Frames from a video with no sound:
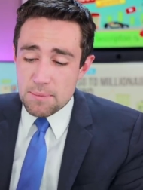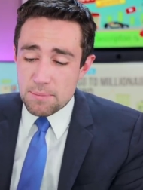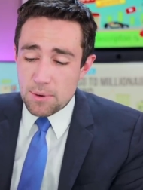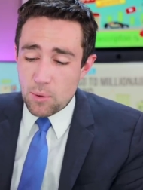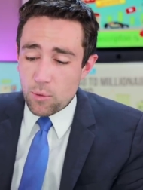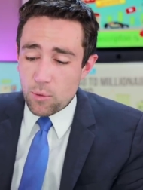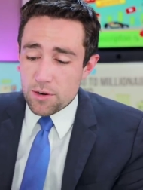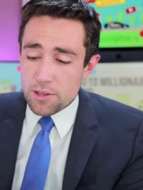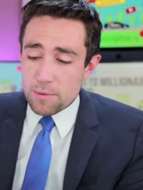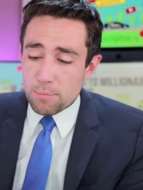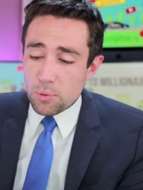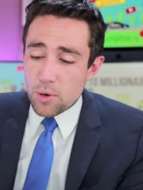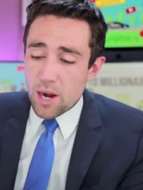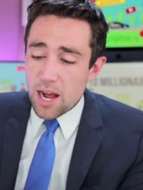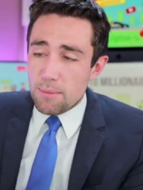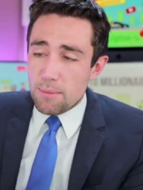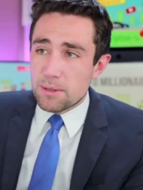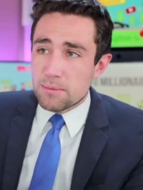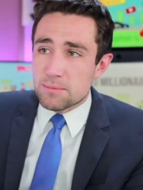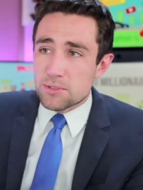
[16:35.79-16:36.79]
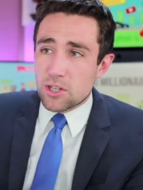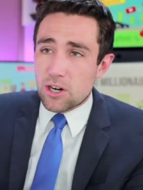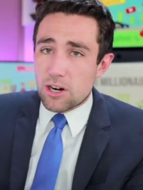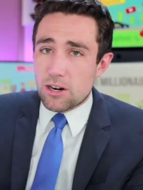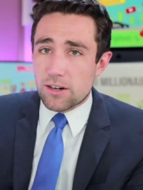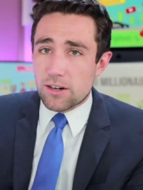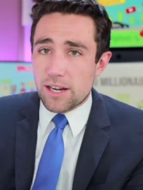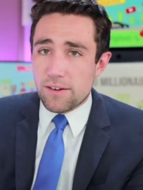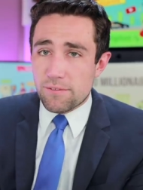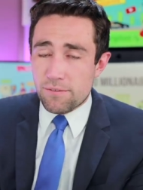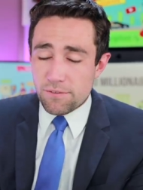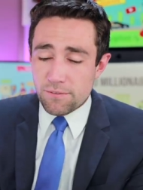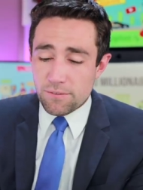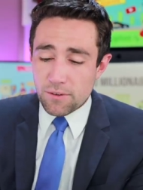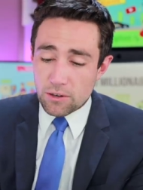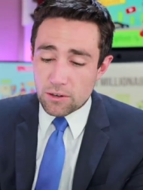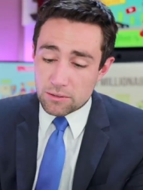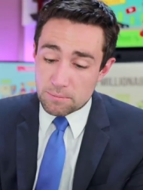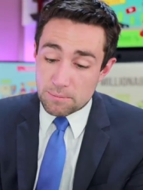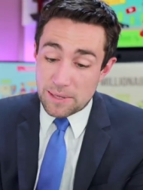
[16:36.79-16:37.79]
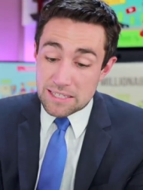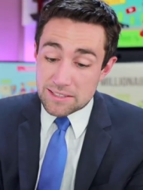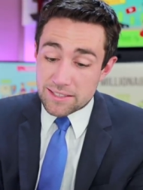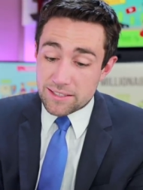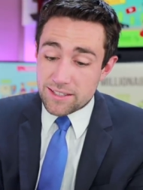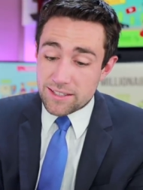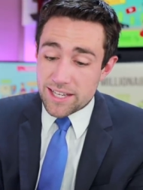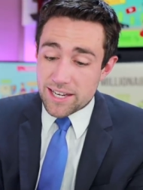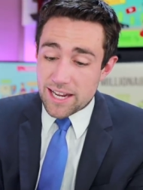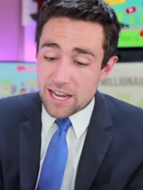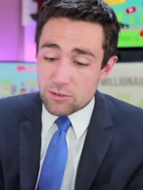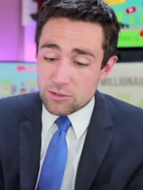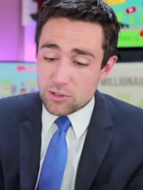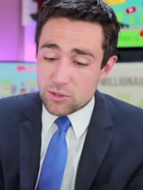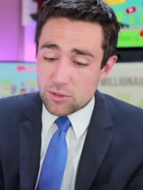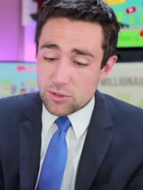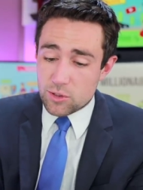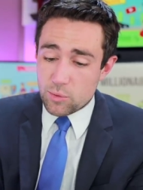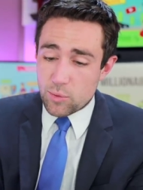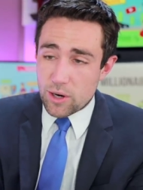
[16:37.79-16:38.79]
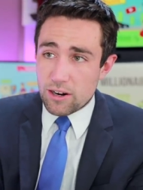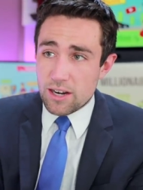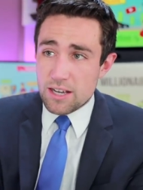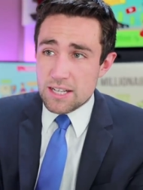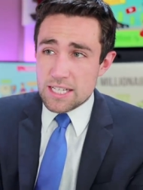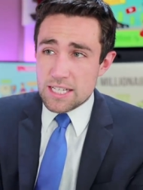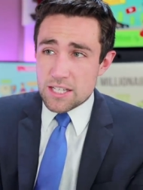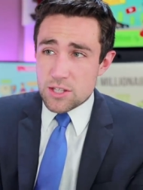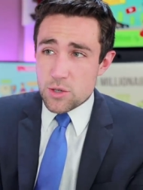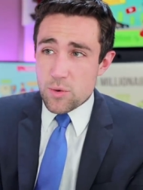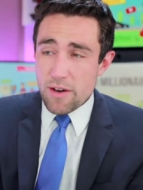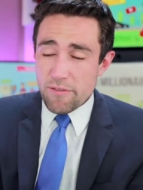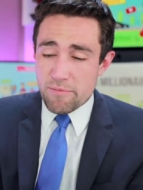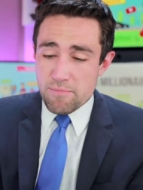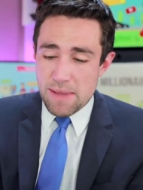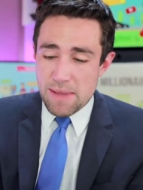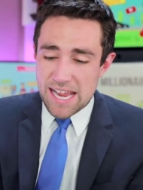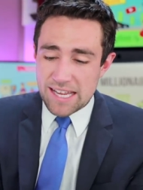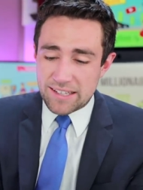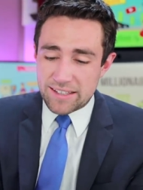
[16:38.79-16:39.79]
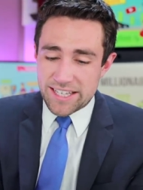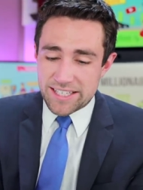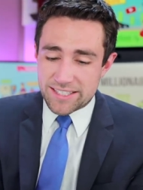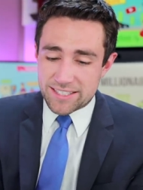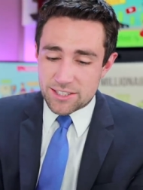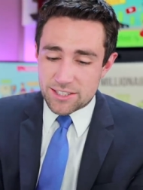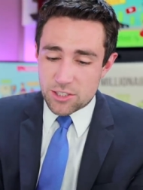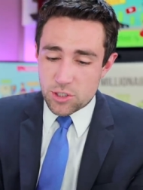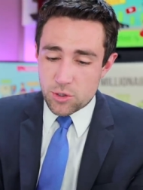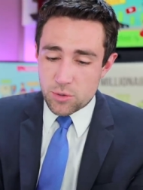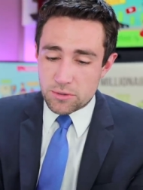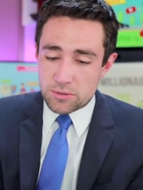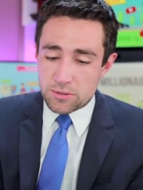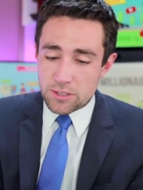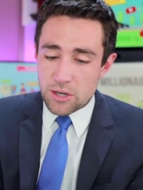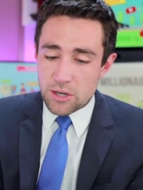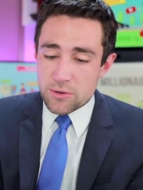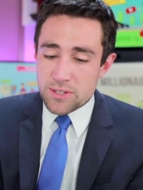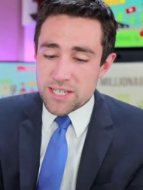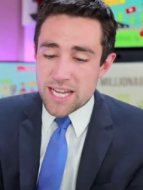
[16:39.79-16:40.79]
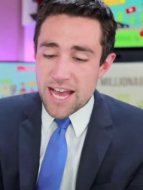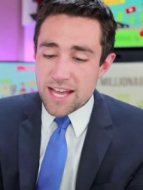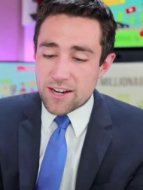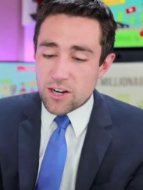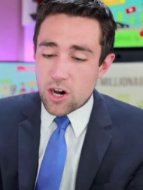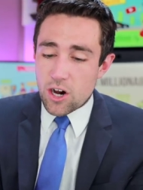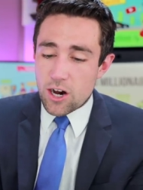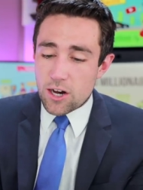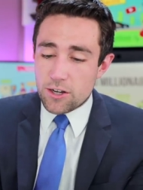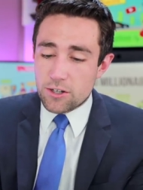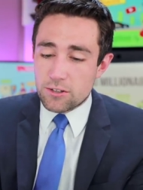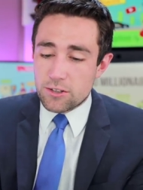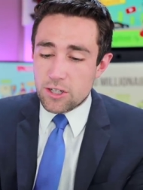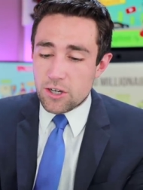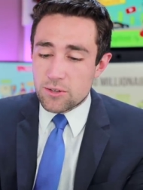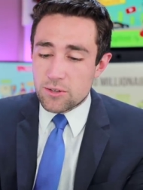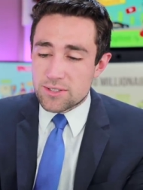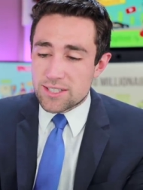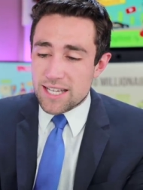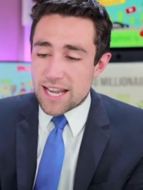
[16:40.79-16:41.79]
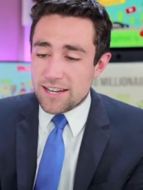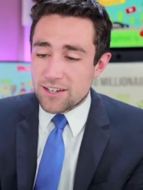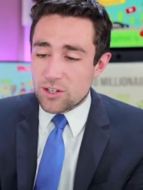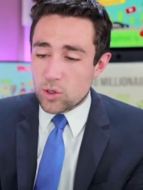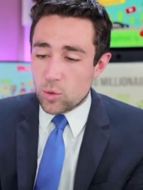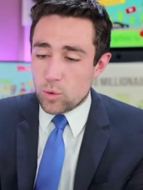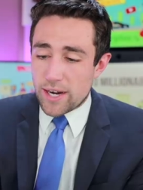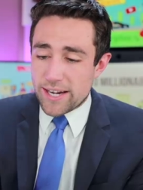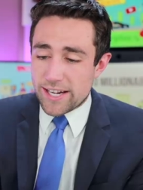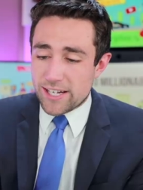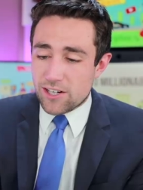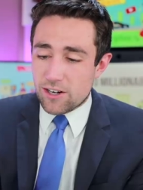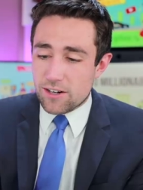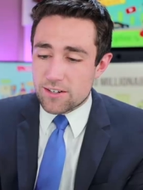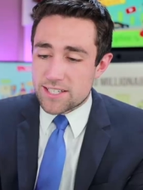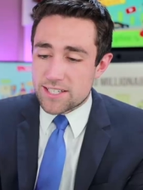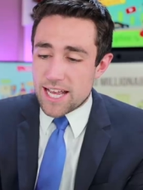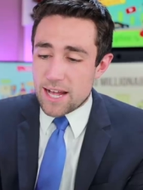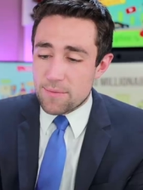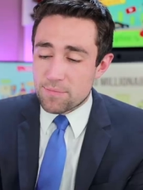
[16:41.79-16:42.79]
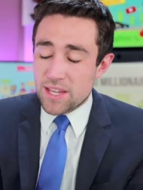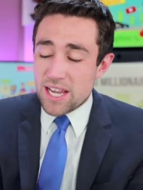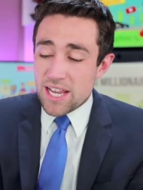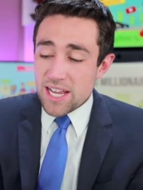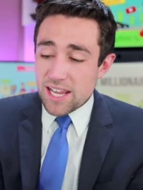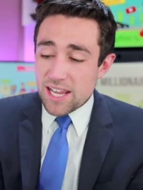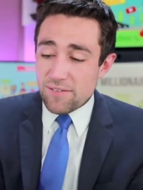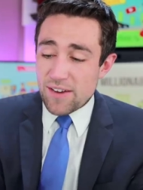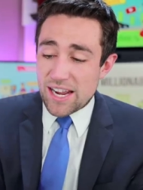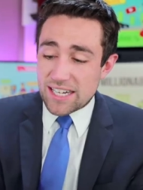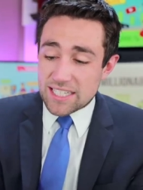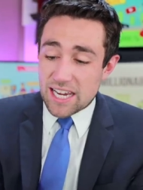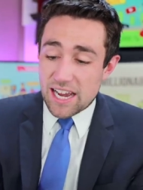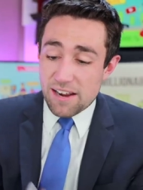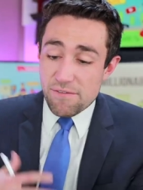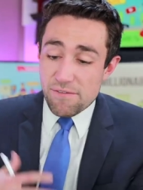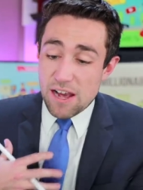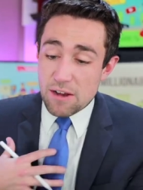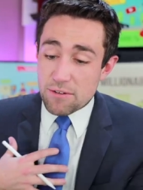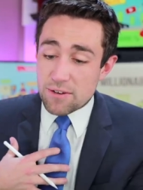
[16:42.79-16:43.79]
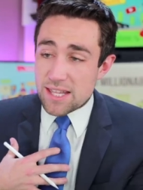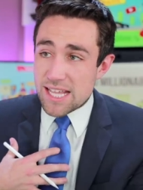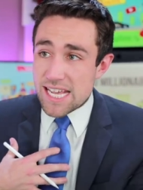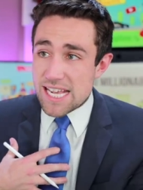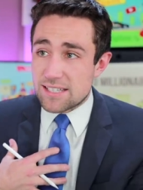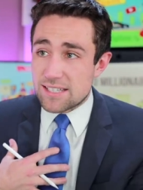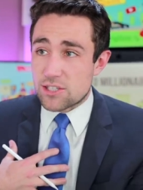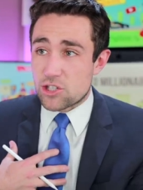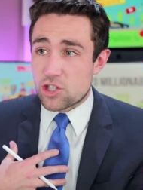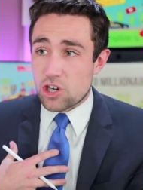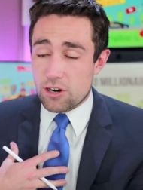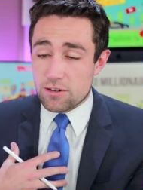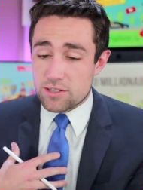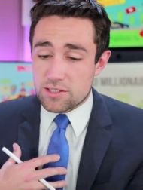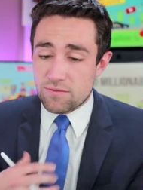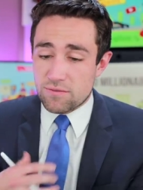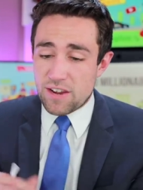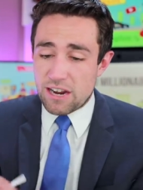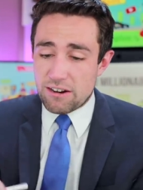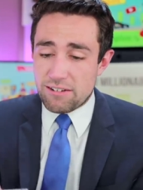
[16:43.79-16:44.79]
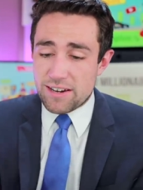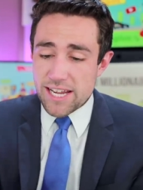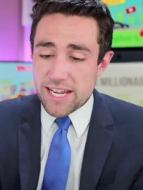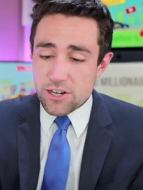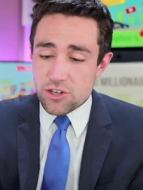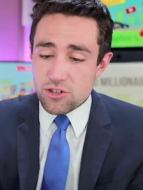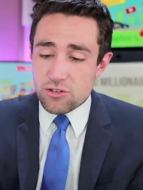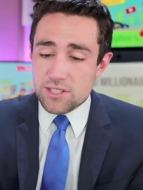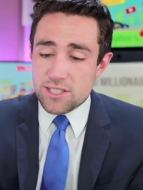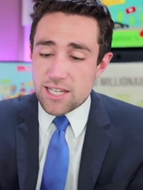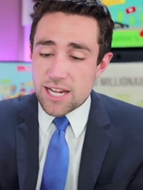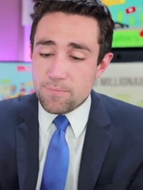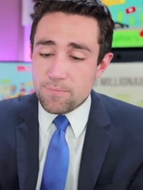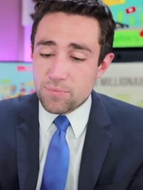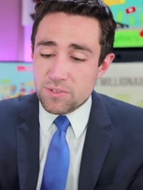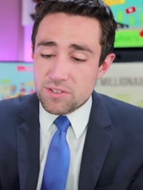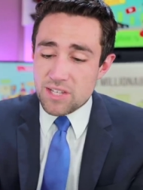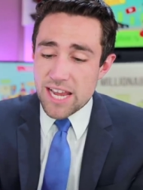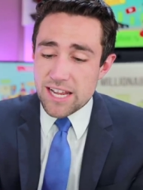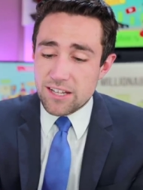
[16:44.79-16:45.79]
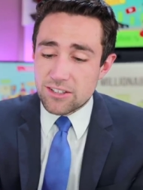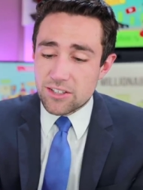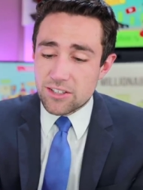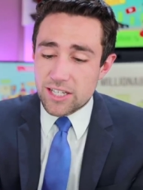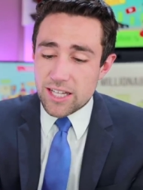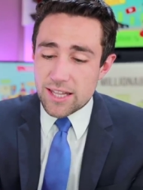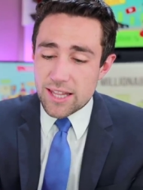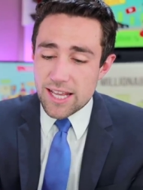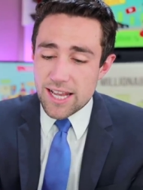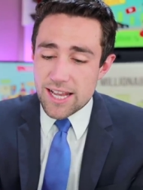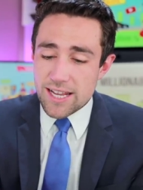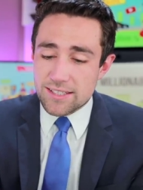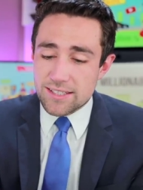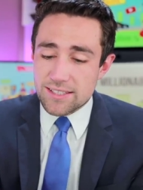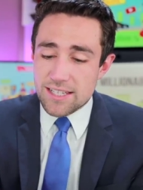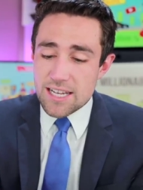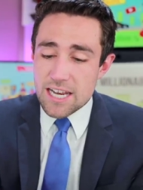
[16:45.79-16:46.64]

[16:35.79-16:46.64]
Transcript: but where the problems are in are basically in households where you have mainly student loan debt, auto loans, and credit card debt. In fact, I found these charts very interesting. Take a look at this.